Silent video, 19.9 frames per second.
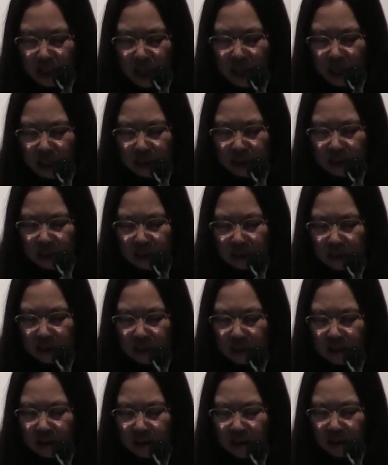
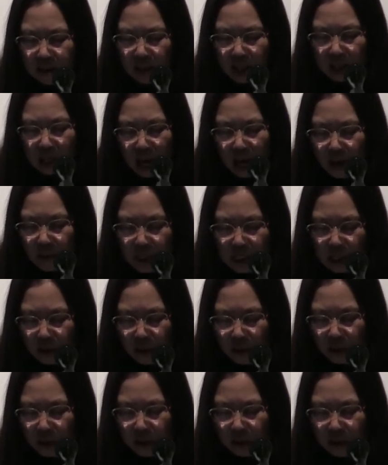hence, allowing
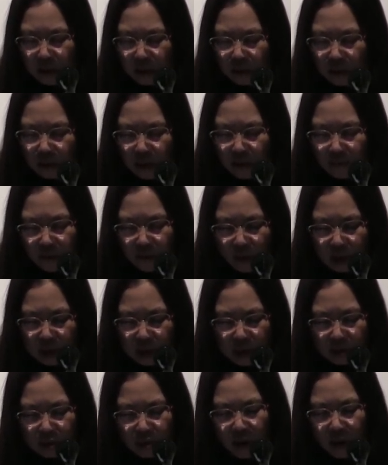her to
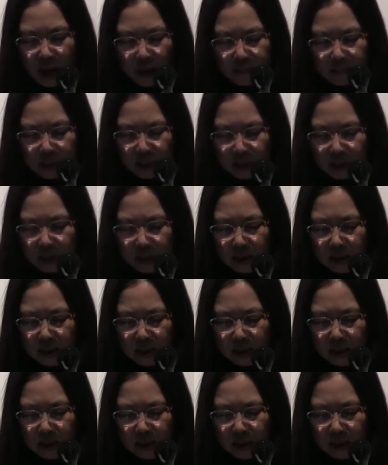avoid the trap